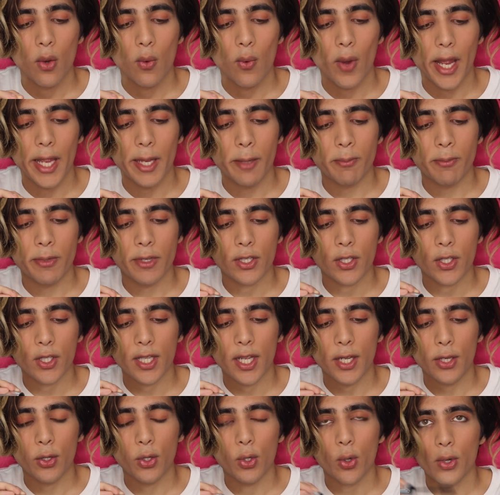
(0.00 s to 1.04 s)
wipe it so
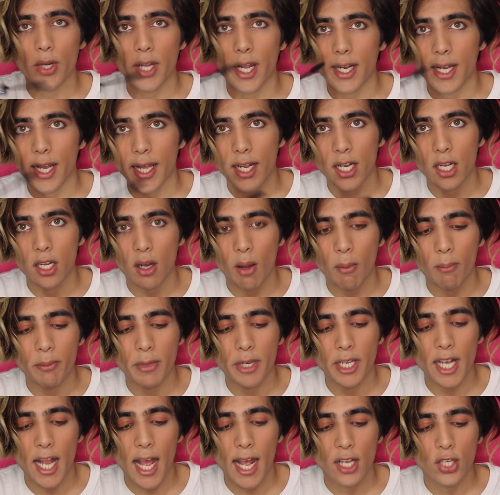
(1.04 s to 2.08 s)
that you don't get like
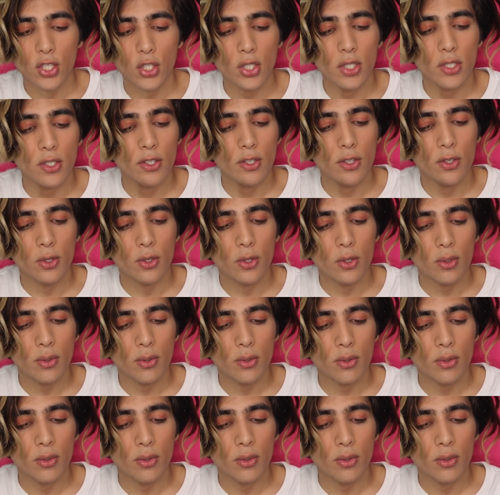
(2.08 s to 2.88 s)
clumpy lashes, you know.